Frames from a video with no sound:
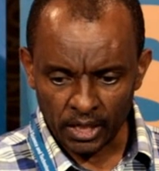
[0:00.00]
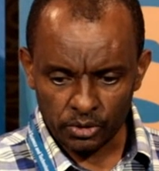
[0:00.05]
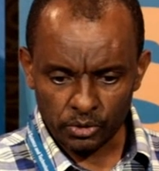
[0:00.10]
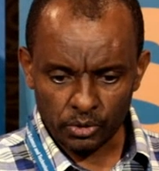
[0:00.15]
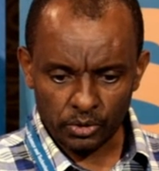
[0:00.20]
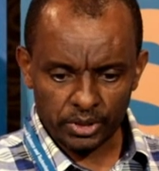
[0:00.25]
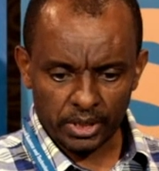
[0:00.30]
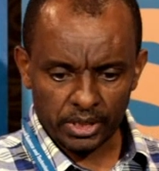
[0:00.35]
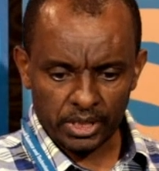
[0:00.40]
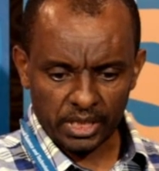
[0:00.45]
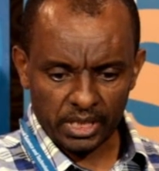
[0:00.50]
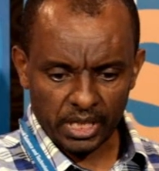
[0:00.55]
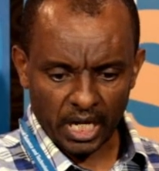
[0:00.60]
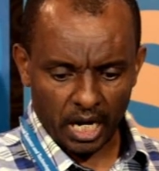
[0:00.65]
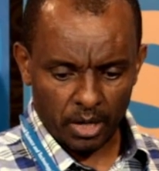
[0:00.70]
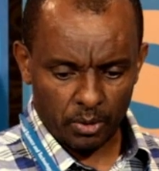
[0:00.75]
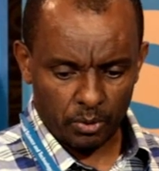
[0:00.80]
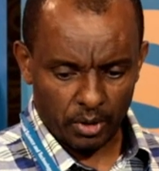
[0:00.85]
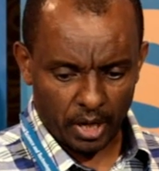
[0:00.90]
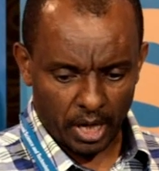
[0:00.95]
So this is
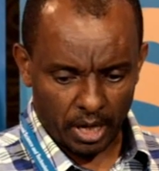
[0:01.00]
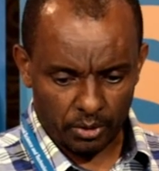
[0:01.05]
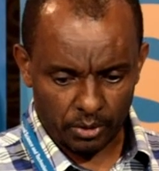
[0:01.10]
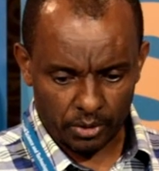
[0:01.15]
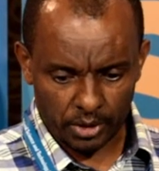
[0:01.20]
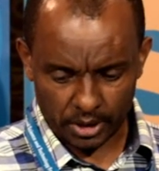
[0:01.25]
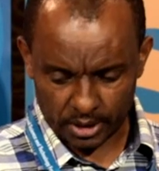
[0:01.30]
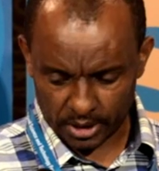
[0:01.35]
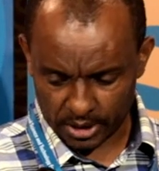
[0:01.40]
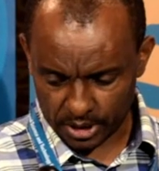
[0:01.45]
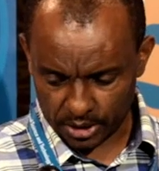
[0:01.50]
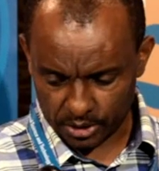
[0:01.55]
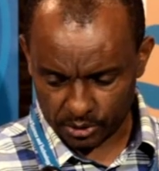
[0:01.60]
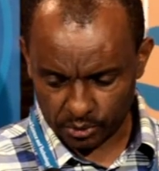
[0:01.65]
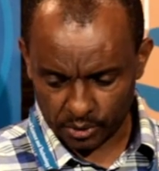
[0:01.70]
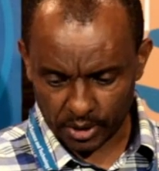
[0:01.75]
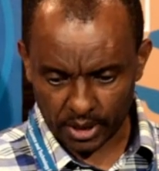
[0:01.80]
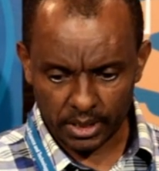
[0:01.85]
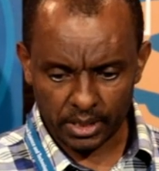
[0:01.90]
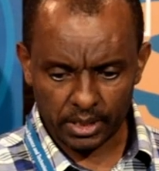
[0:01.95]
how our
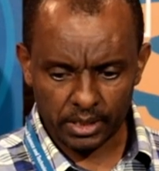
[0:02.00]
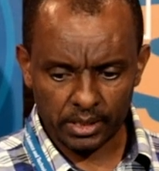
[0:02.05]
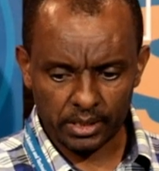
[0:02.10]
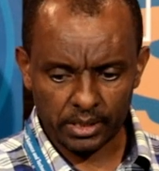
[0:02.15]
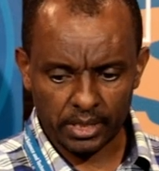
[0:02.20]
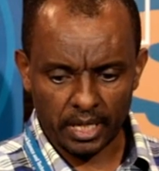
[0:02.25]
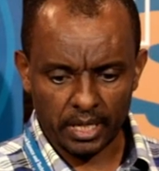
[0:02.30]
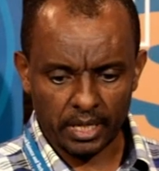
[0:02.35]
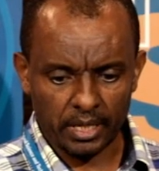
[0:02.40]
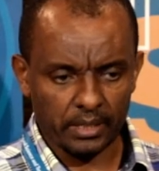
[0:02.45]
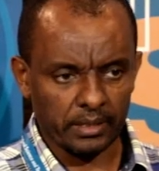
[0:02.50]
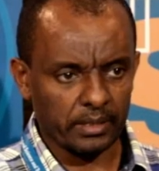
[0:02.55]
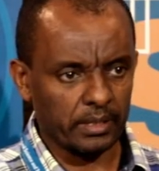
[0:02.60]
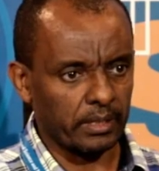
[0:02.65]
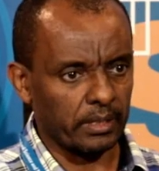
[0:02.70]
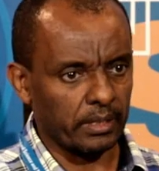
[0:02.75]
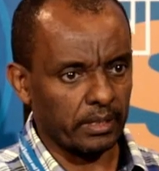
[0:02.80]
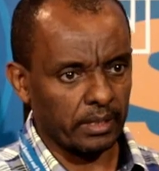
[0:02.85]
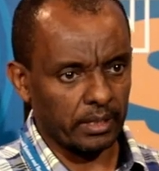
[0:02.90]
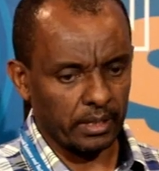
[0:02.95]
students,
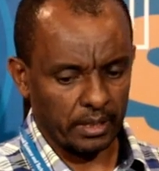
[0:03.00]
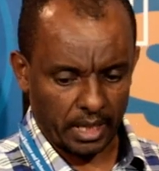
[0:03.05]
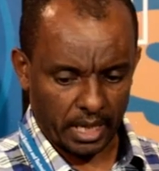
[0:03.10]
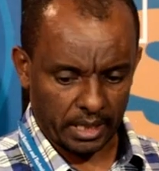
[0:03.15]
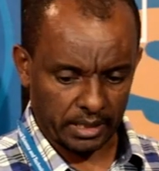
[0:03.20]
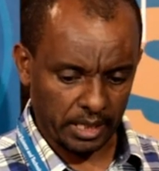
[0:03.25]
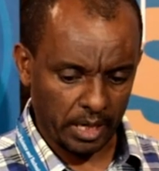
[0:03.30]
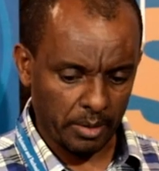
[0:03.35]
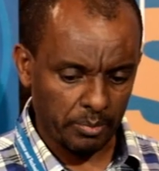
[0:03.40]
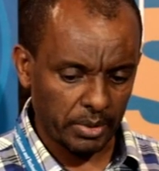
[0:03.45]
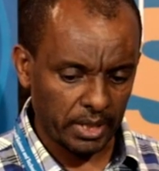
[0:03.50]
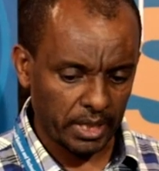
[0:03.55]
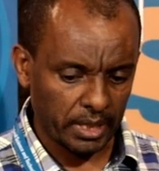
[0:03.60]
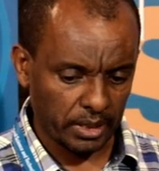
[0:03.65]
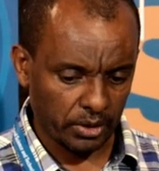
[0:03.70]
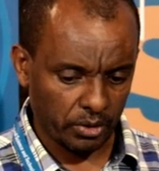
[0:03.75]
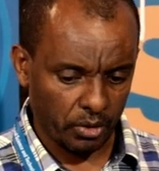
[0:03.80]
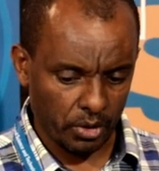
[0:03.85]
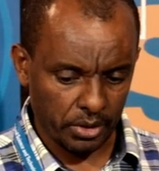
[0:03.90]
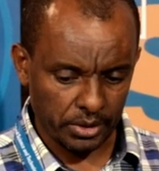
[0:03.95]
they
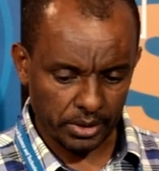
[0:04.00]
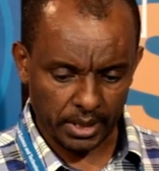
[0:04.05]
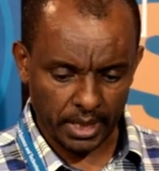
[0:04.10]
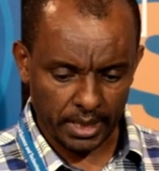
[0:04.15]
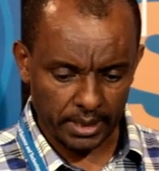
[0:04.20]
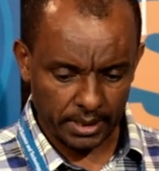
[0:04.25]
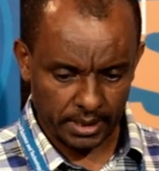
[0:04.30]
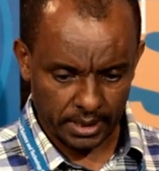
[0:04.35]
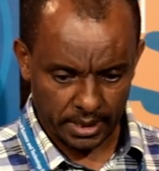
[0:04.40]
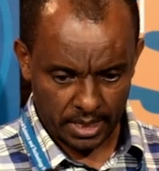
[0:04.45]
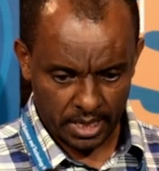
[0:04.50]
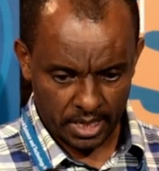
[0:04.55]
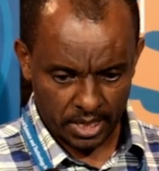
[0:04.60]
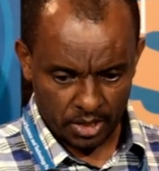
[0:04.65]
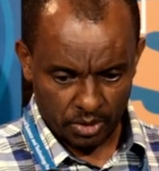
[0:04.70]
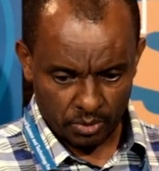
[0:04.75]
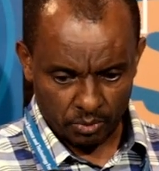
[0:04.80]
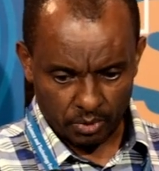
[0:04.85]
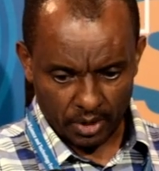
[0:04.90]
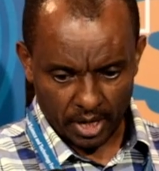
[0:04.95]
assemble coin cells.
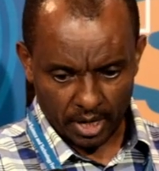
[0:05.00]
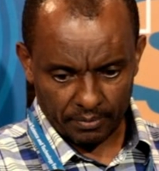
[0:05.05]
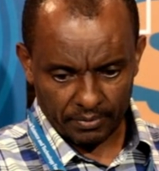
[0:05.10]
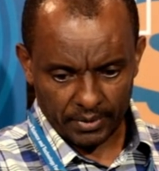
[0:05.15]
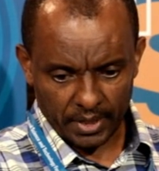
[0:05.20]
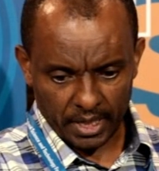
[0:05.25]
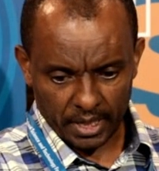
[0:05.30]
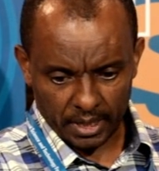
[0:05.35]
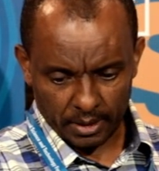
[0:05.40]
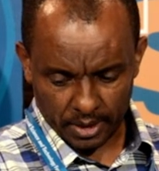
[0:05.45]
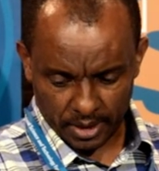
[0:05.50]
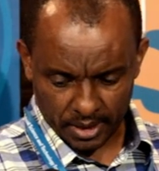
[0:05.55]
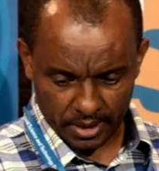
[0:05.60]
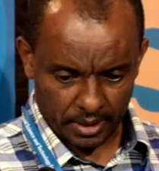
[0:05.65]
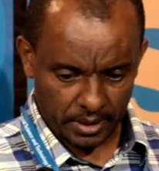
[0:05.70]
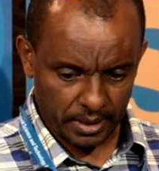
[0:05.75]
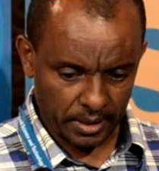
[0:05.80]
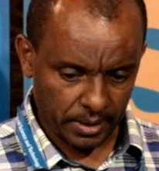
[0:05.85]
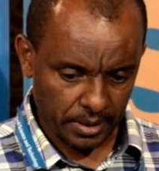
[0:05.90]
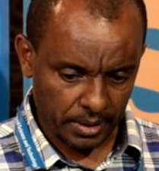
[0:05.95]
We have
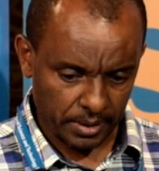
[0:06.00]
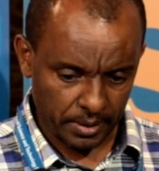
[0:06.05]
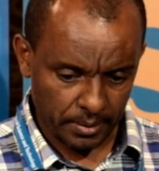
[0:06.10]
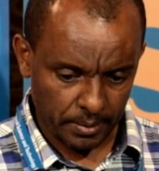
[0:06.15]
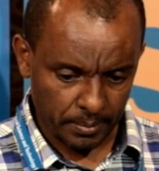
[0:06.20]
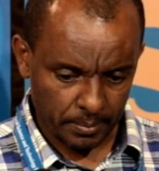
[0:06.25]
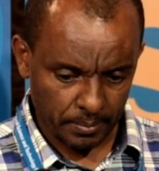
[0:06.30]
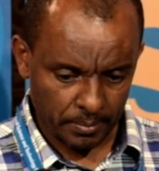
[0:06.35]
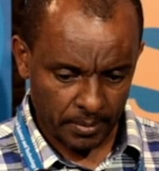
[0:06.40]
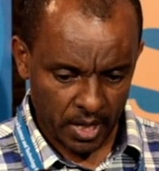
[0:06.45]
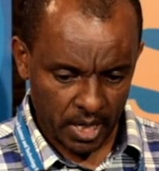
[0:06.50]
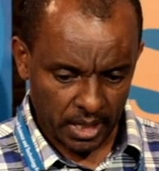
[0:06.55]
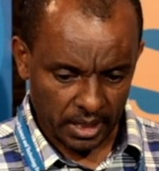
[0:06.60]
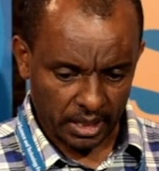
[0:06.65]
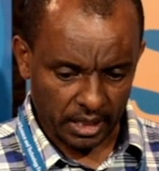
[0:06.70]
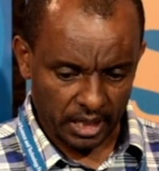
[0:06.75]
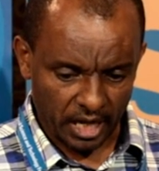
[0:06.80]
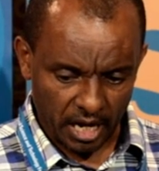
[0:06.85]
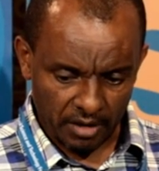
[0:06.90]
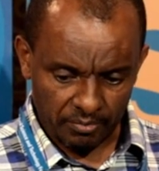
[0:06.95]
the
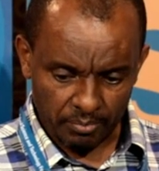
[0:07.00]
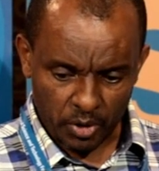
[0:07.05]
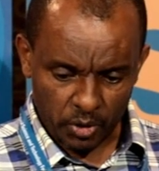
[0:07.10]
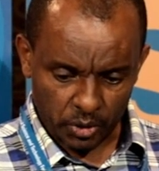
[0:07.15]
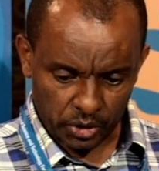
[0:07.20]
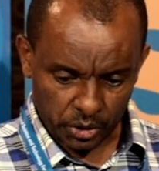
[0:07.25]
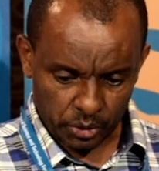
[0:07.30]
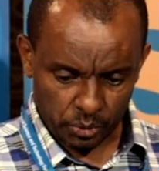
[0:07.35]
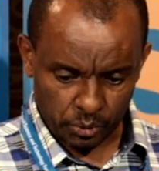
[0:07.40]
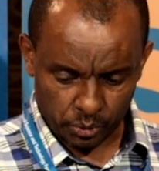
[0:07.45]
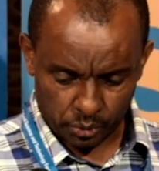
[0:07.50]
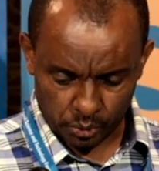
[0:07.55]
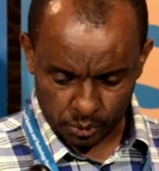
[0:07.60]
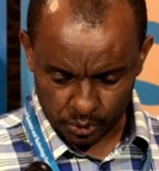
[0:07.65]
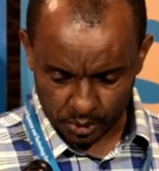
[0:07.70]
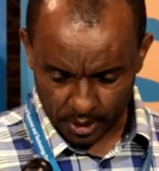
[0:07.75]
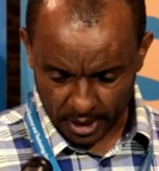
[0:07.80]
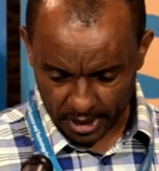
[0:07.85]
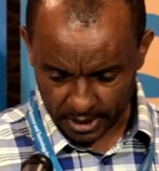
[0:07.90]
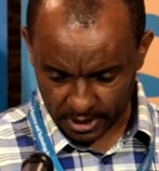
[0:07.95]
glove box
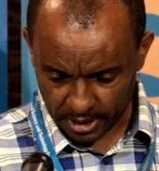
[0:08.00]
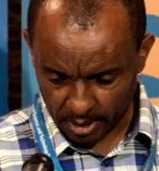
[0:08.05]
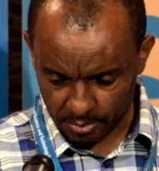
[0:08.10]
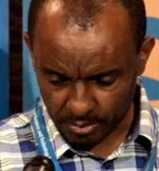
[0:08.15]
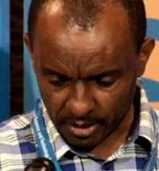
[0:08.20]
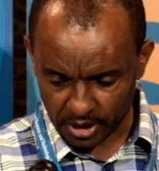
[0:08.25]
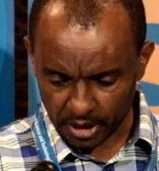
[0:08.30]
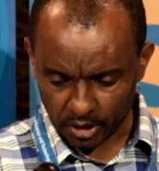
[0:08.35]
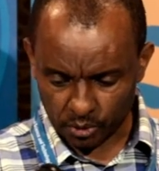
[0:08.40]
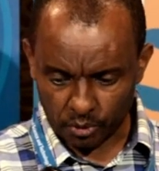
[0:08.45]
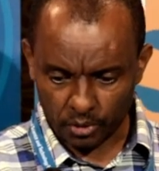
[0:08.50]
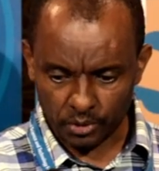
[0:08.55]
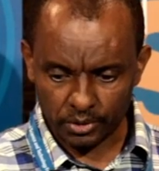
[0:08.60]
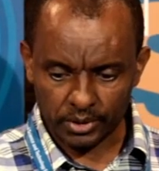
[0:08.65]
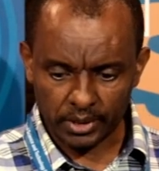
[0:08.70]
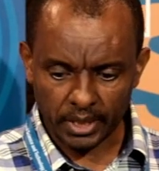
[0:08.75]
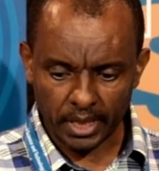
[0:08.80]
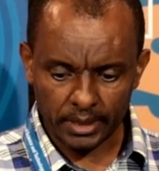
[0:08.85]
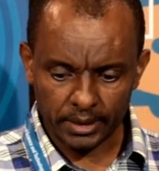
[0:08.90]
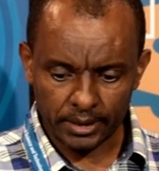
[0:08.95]
to assemble the
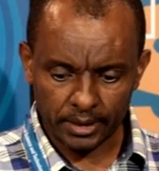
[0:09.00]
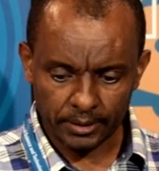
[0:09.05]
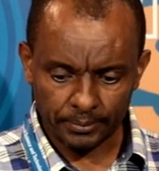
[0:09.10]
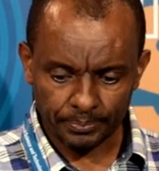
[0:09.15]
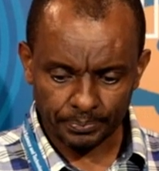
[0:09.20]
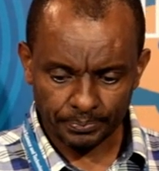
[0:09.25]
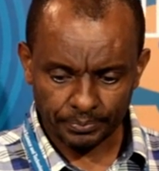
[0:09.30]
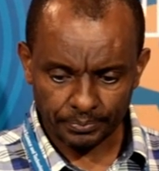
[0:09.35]
coin cells.